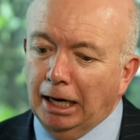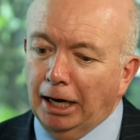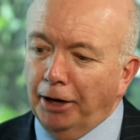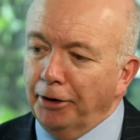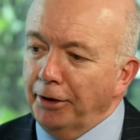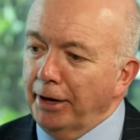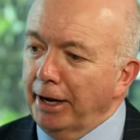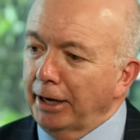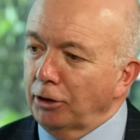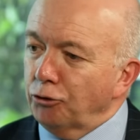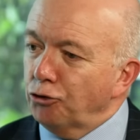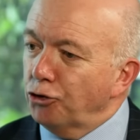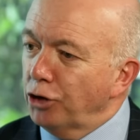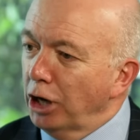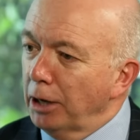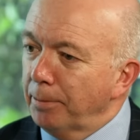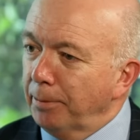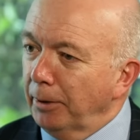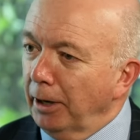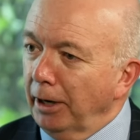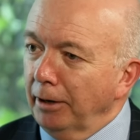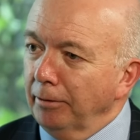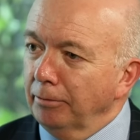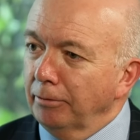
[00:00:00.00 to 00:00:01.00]
are now
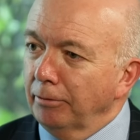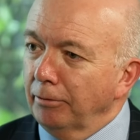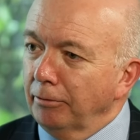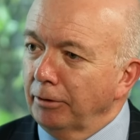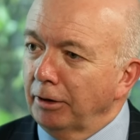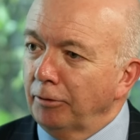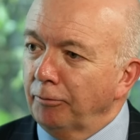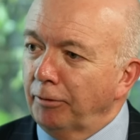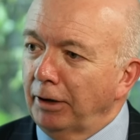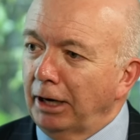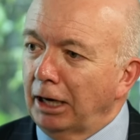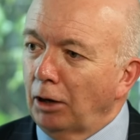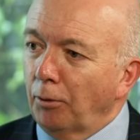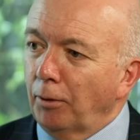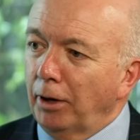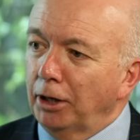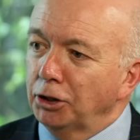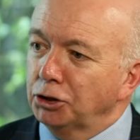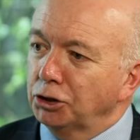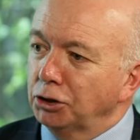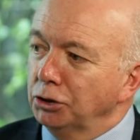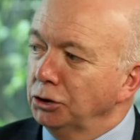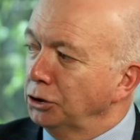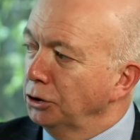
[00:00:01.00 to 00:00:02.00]
cheaper than
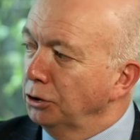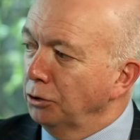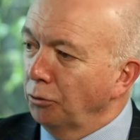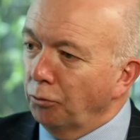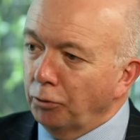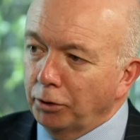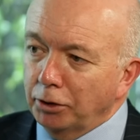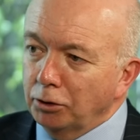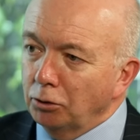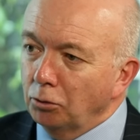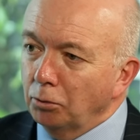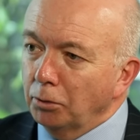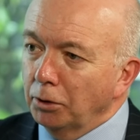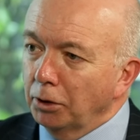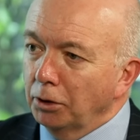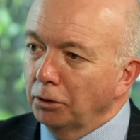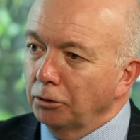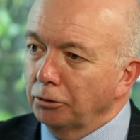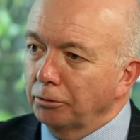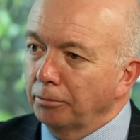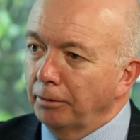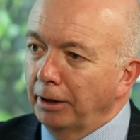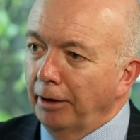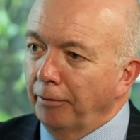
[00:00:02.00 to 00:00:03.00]
valuations in the real
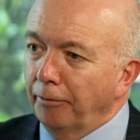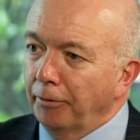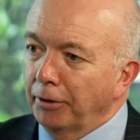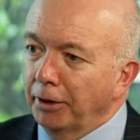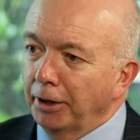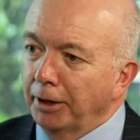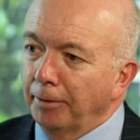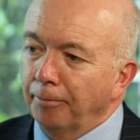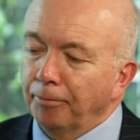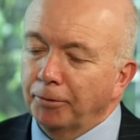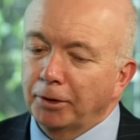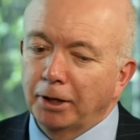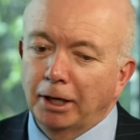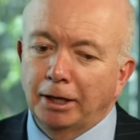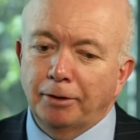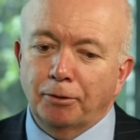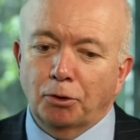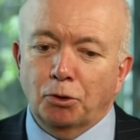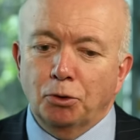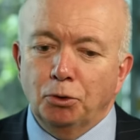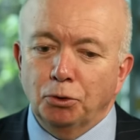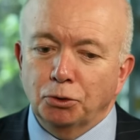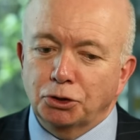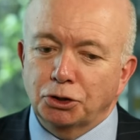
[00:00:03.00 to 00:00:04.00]
world out there. And
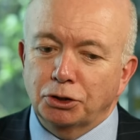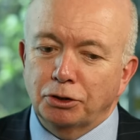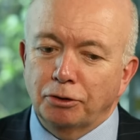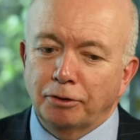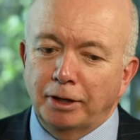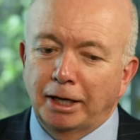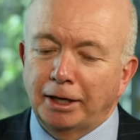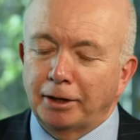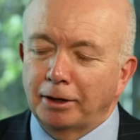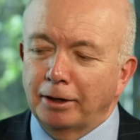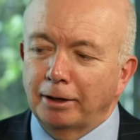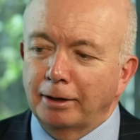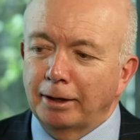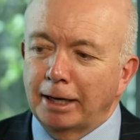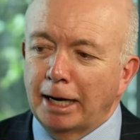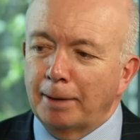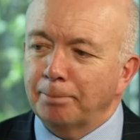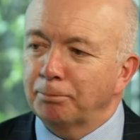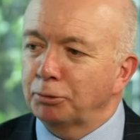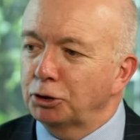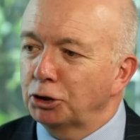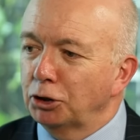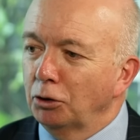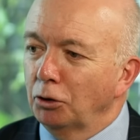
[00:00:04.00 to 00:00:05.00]
of course, that
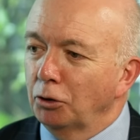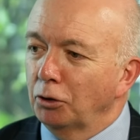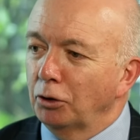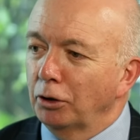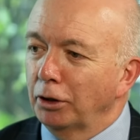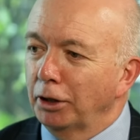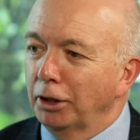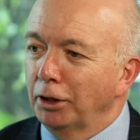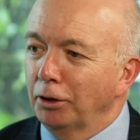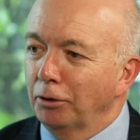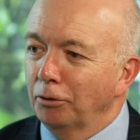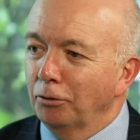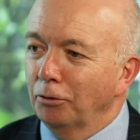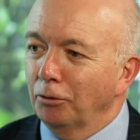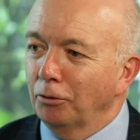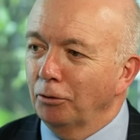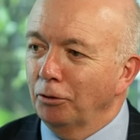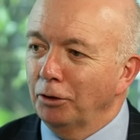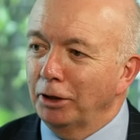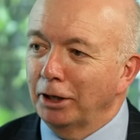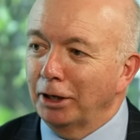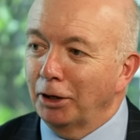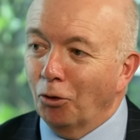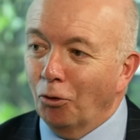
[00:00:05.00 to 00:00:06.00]
absolutely
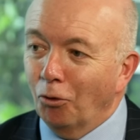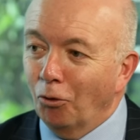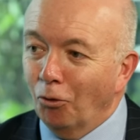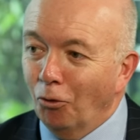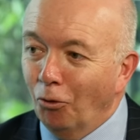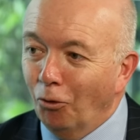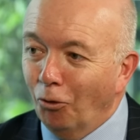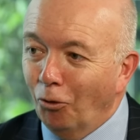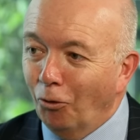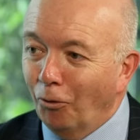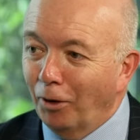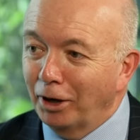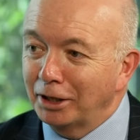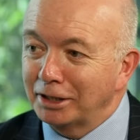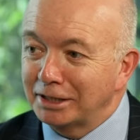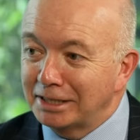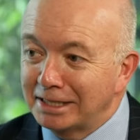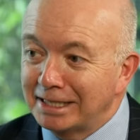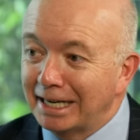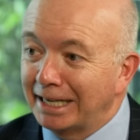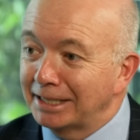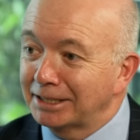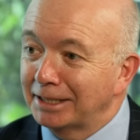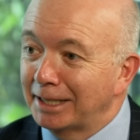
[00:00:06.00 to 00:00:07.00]
nearly always
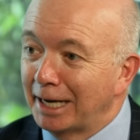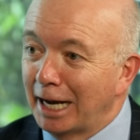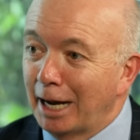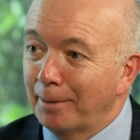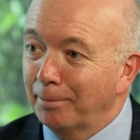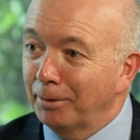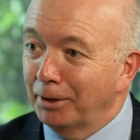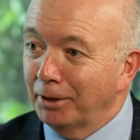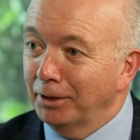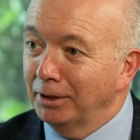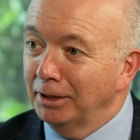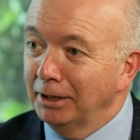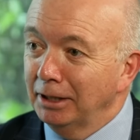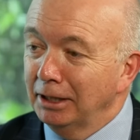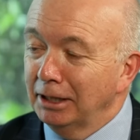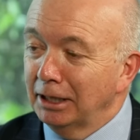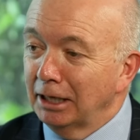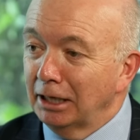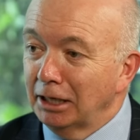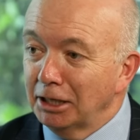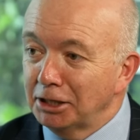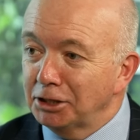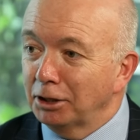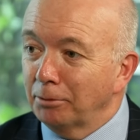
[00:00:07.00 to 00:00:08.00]
doesn't happen.
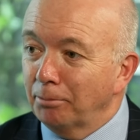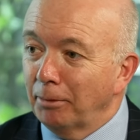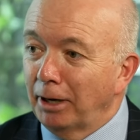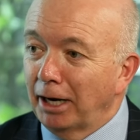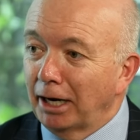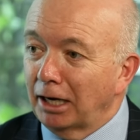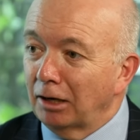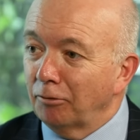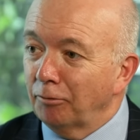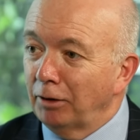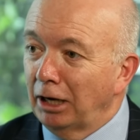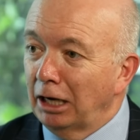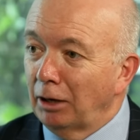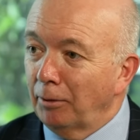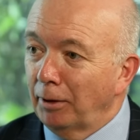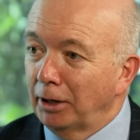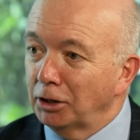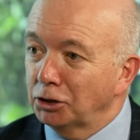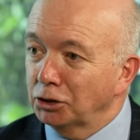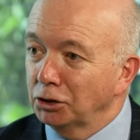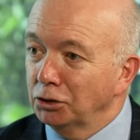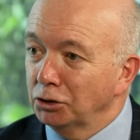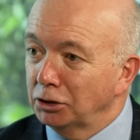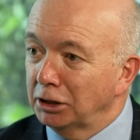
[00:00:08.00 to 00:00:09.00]
Listed market
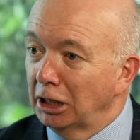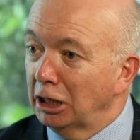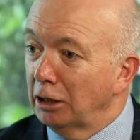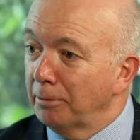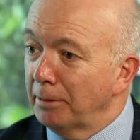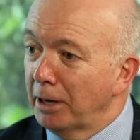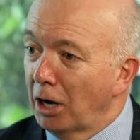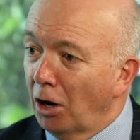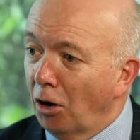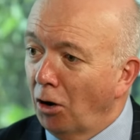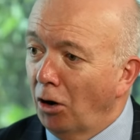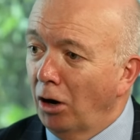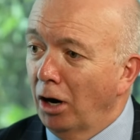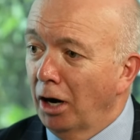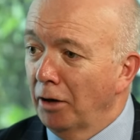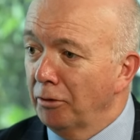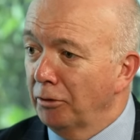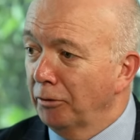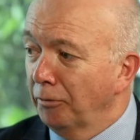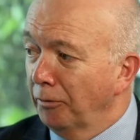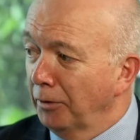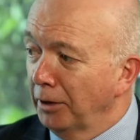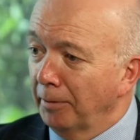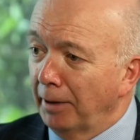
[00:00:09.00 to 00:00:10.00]
valuations tend to be higher
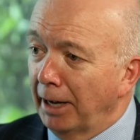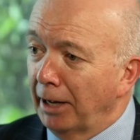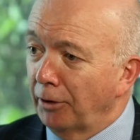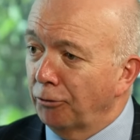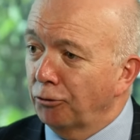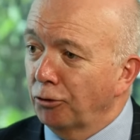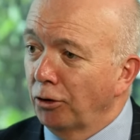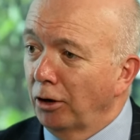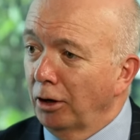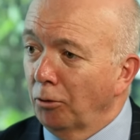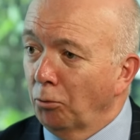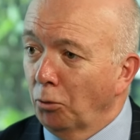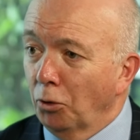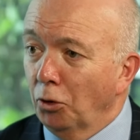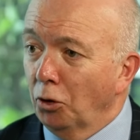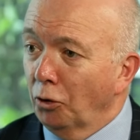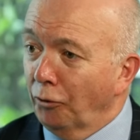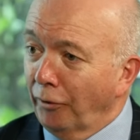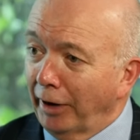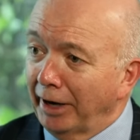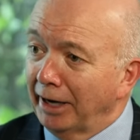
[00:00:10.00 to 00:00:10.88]
than the outside world